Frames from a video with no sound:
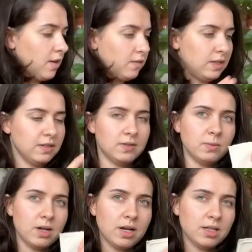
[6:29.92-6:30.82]
This
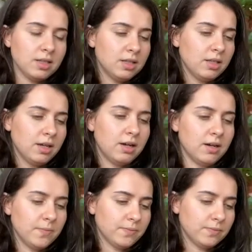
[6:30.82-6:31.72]
one,
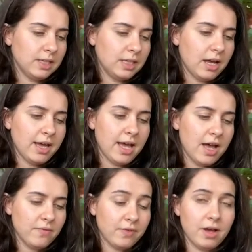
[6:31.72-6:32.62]
I
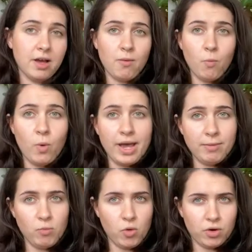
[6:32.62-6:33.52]
have way
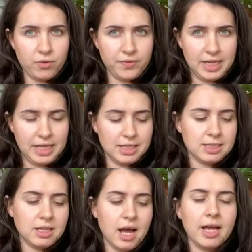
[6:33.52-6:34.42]
more of
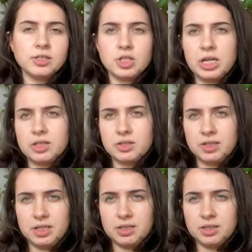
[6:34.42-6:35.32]
these. I change
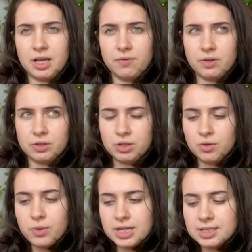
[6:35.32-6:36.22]
this every
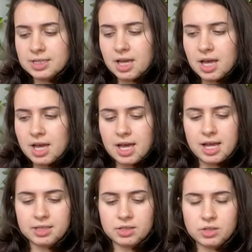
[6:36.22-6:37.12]
2 weeks,
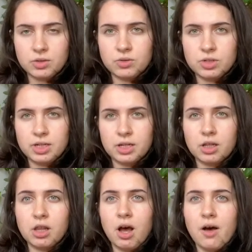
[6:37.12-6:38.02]
and it's usually
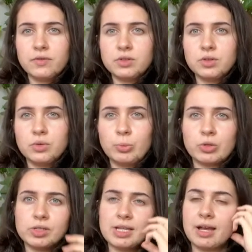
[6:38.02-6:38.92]
cloth to
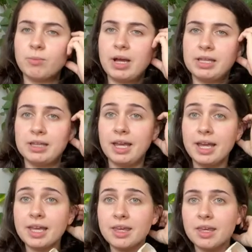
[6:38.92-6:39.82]
protect my
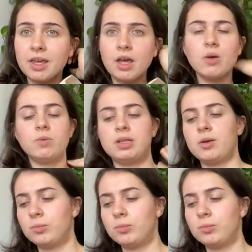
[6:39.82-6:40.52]
neck when I'm